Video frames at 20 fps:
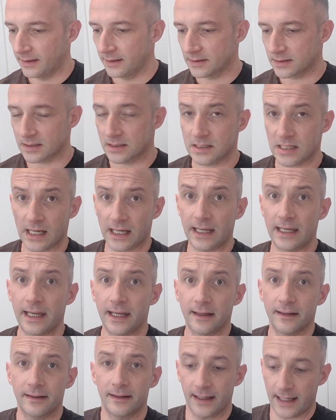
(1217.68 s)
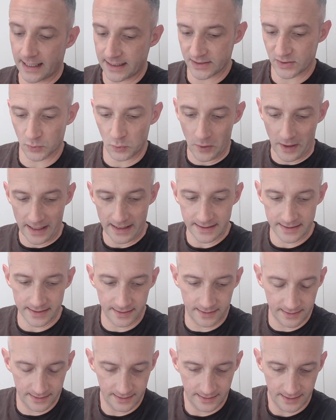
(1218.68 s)
Just checking in as
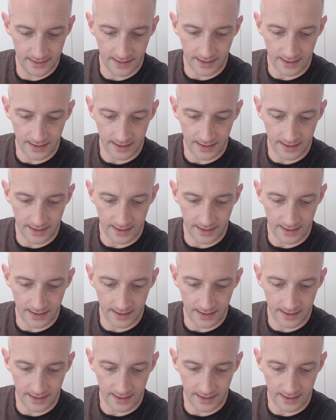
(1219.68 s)
always,